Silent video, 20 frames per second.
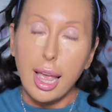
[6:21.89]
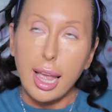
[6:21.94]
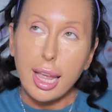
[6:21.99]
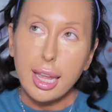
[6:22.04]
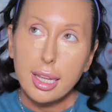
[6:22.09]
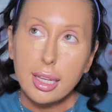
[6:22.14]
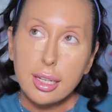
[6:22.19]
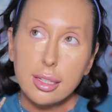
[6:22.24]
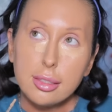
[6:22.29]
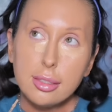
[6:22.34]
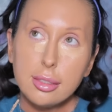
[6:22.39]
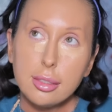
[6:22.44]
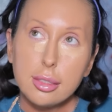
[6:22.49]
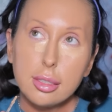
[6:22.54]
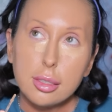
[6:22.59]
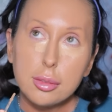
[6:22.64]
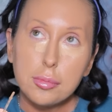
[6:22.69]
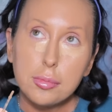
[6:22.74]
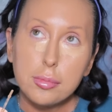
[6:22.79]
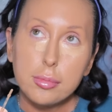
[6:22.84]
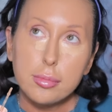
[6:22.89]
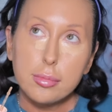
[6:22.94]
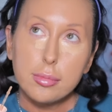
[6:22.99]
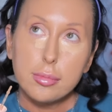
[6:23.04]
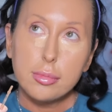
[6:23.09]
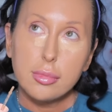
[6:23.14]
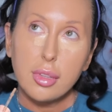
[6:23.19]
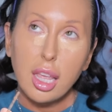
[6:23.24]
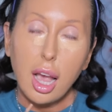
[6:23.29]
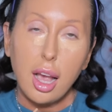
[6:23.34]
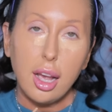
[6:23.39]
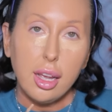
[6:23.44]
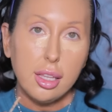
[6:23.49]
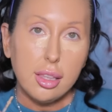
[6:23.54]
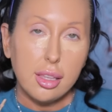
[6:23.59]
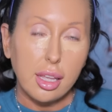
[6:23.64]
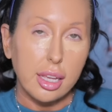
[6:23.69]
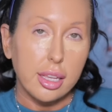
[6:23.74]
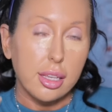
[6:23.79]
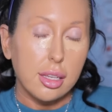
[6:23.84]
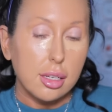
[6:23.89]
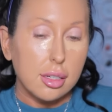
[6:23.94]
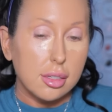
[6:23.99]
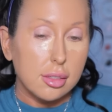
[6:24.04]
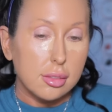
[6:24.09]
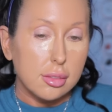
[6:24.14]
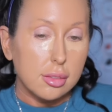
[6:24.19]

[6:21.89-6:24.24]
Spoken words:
and I like